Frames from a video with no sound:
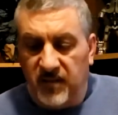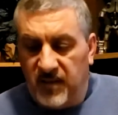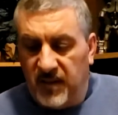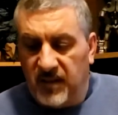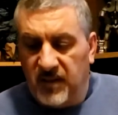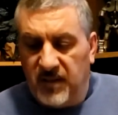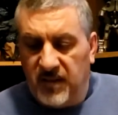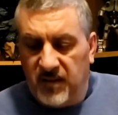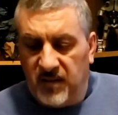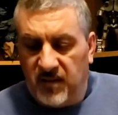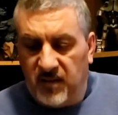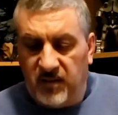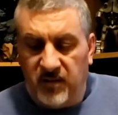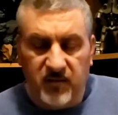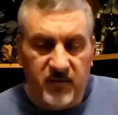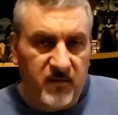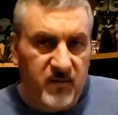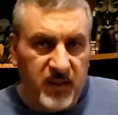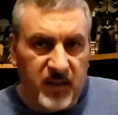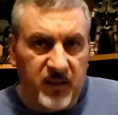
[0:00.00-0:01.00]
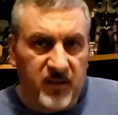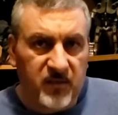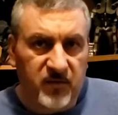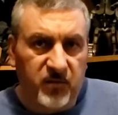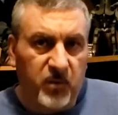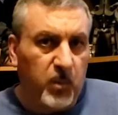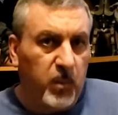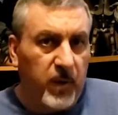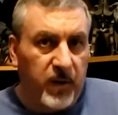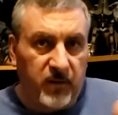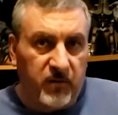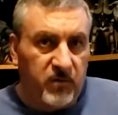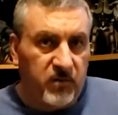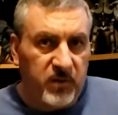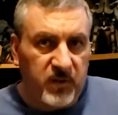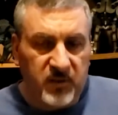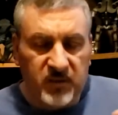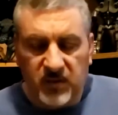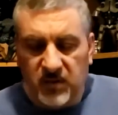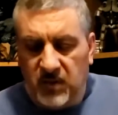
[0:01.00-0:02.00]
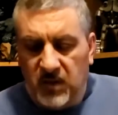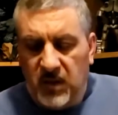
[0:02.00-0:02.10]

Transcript: they did on these for whatever reason.